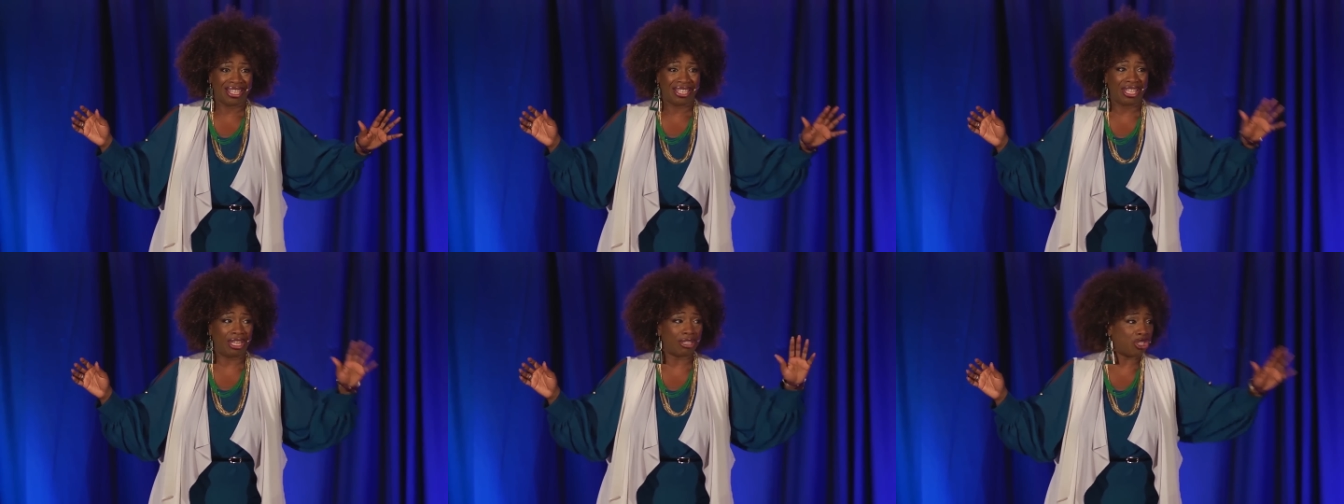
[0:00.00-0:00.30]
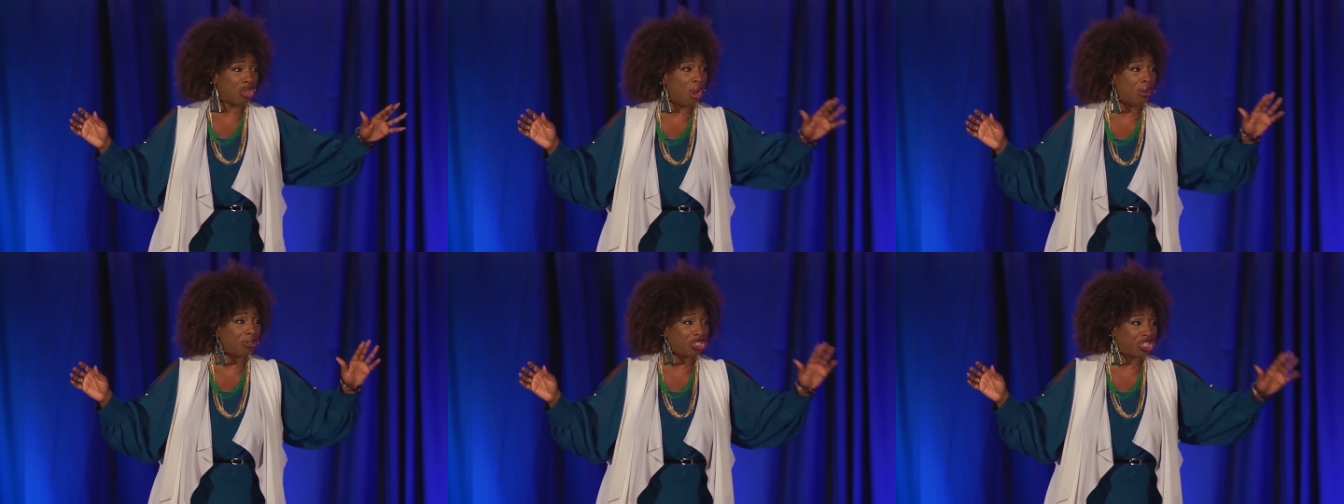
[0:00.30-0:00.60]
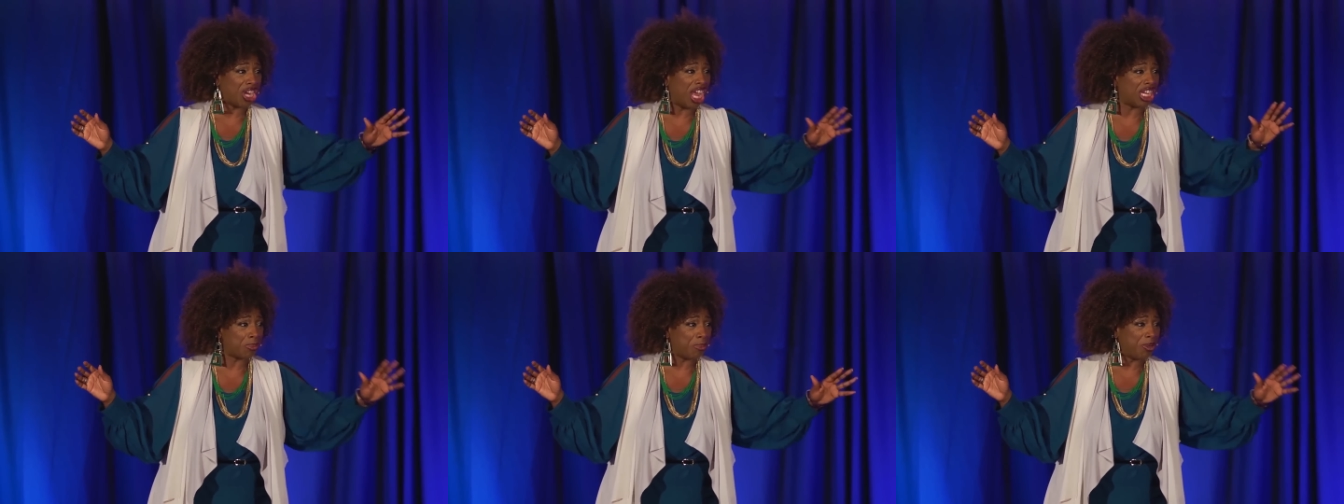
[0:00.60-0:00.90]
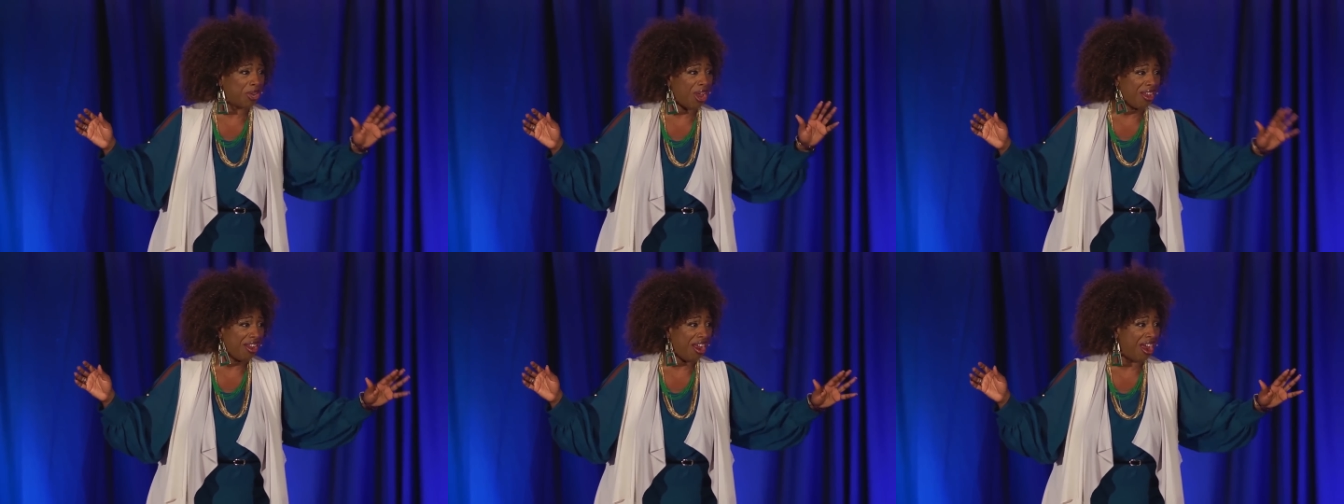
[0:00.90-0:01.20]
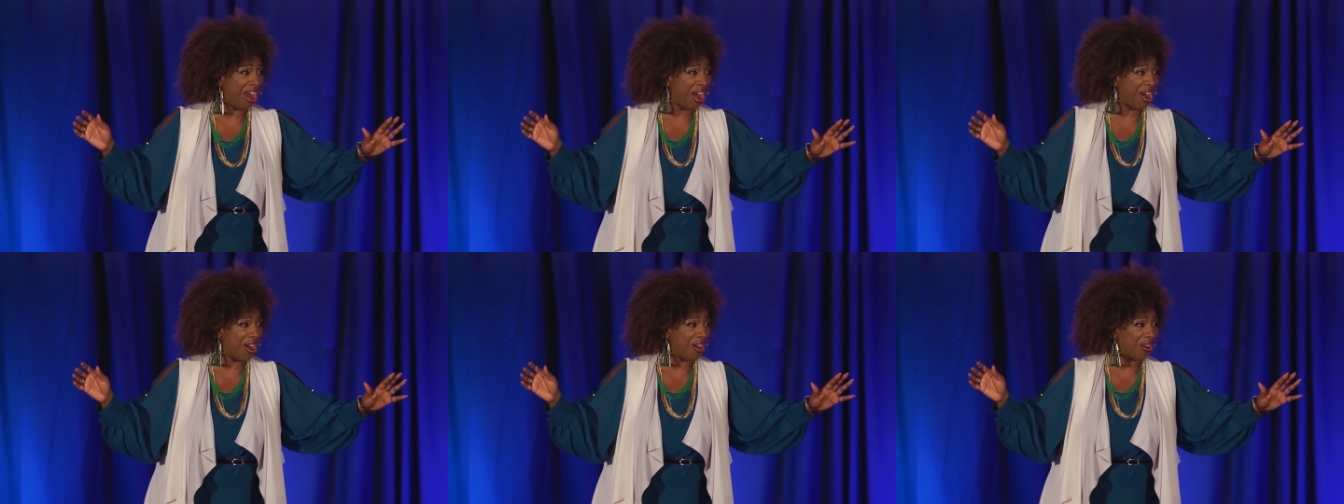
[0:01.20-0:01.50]
There's no judgment on
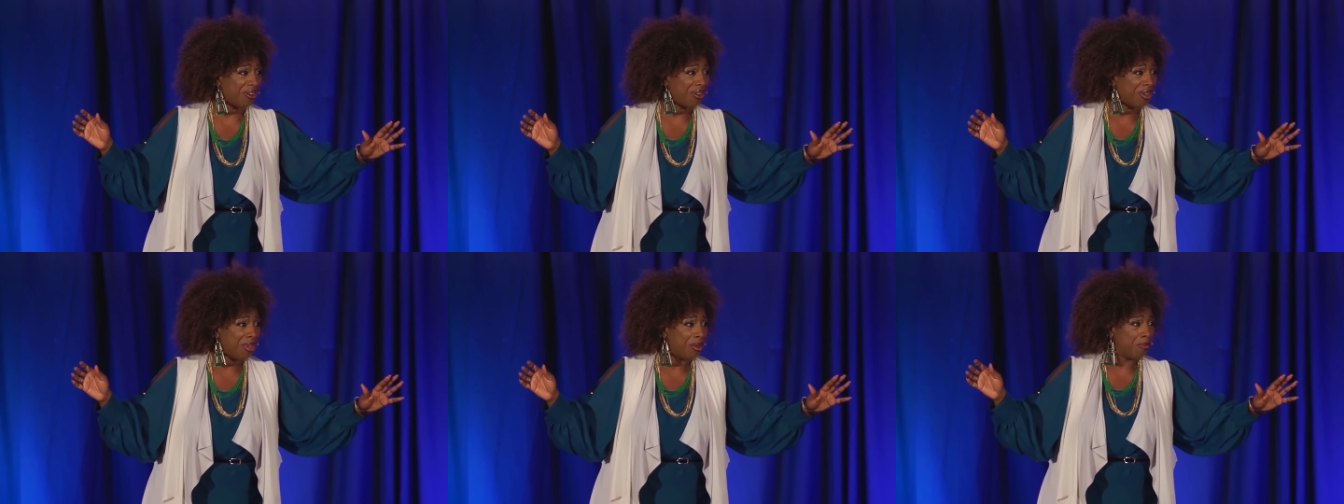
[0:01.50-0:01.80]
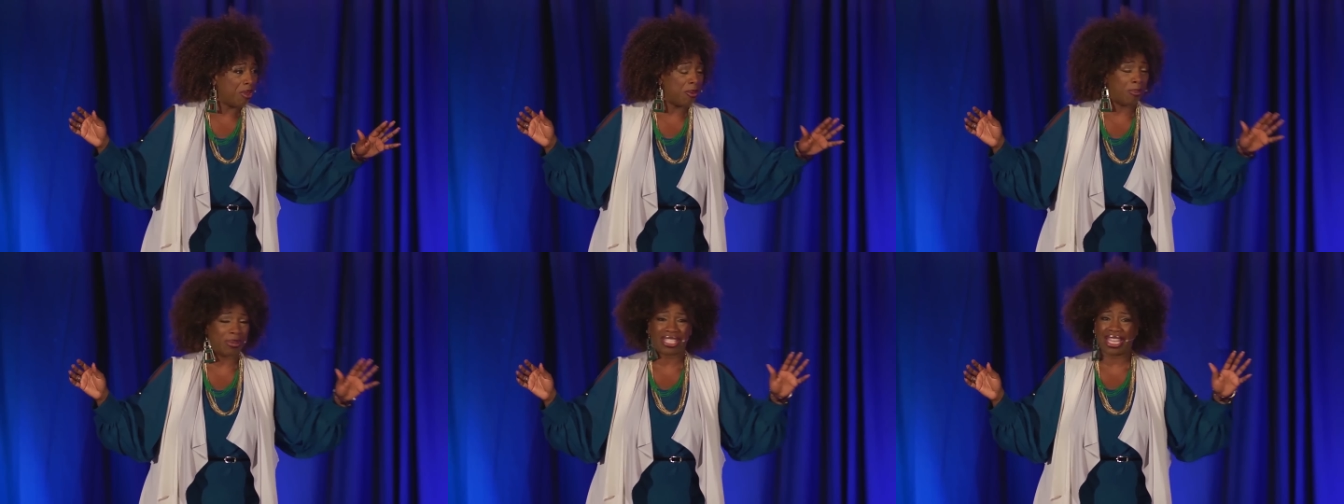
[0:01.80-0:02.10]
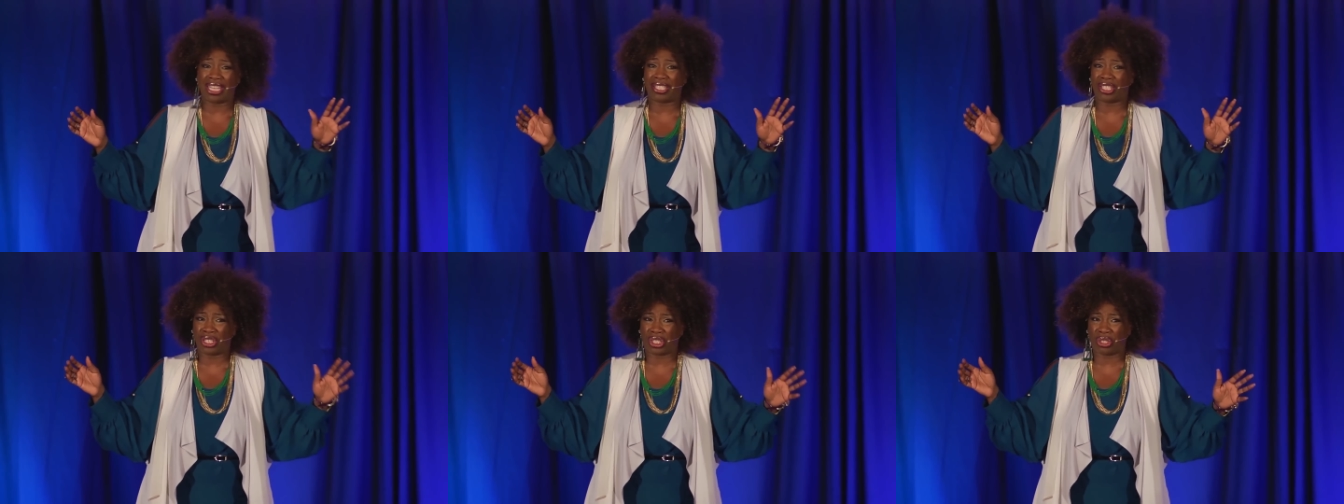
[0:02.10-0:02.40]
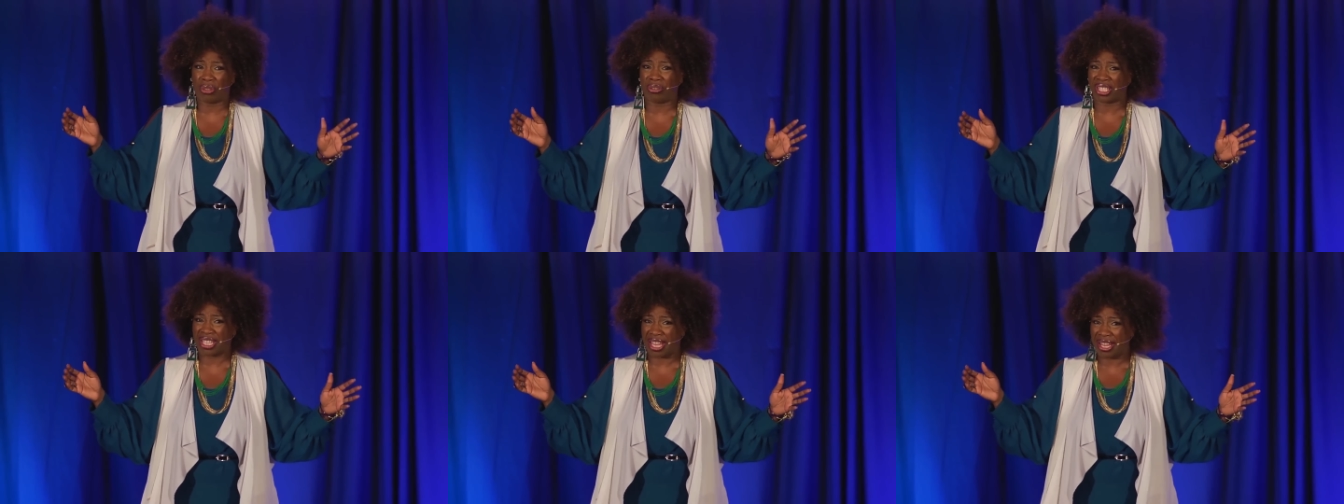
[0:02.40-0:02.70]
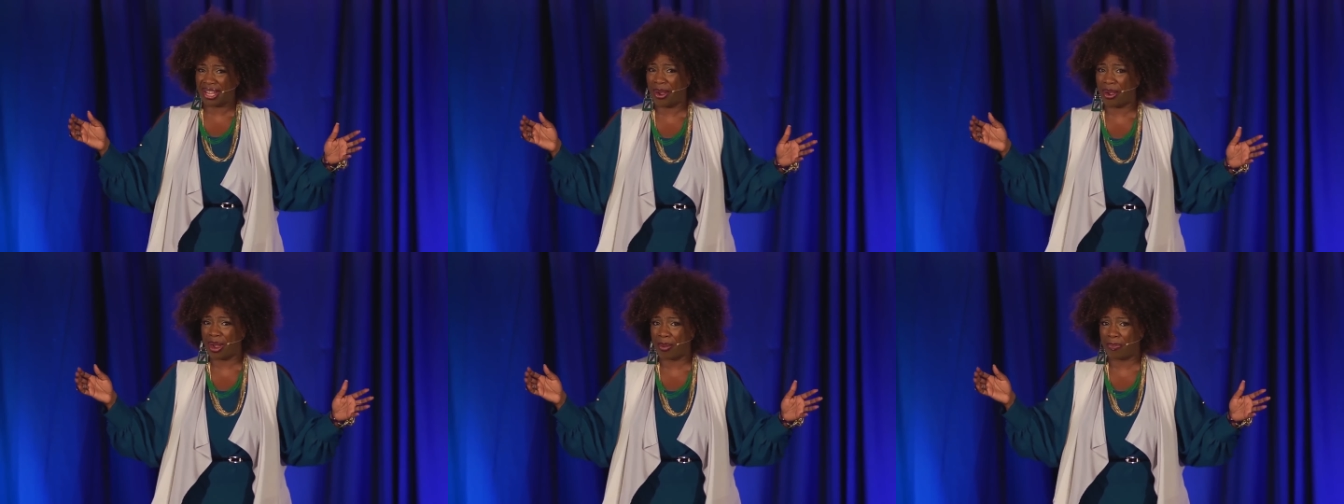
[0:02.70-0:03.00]
her. People said, did you
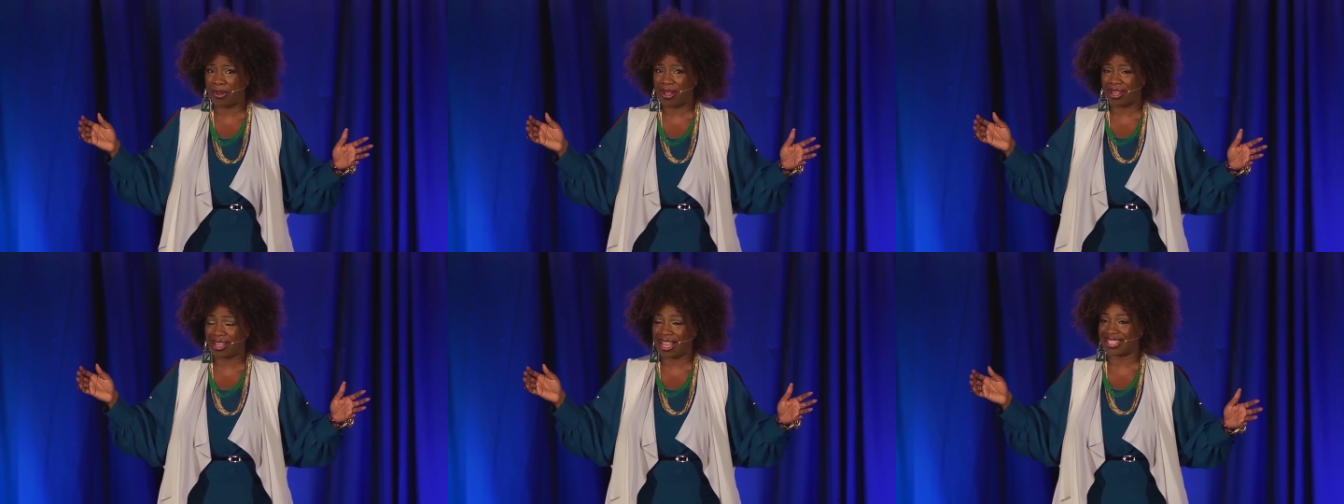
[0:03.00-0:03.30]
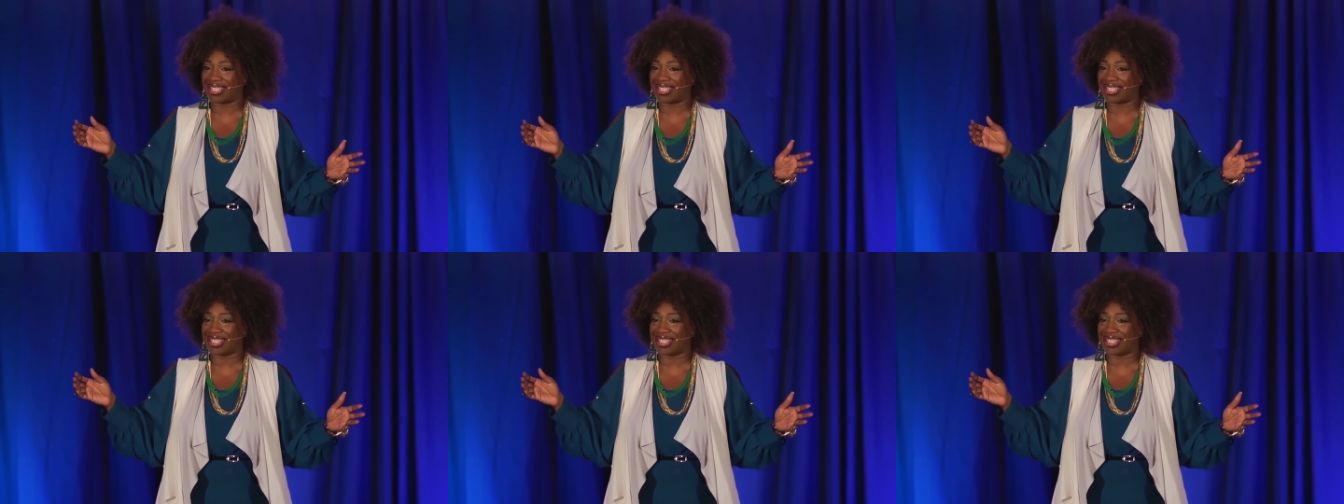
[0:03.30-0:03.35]
send her a book?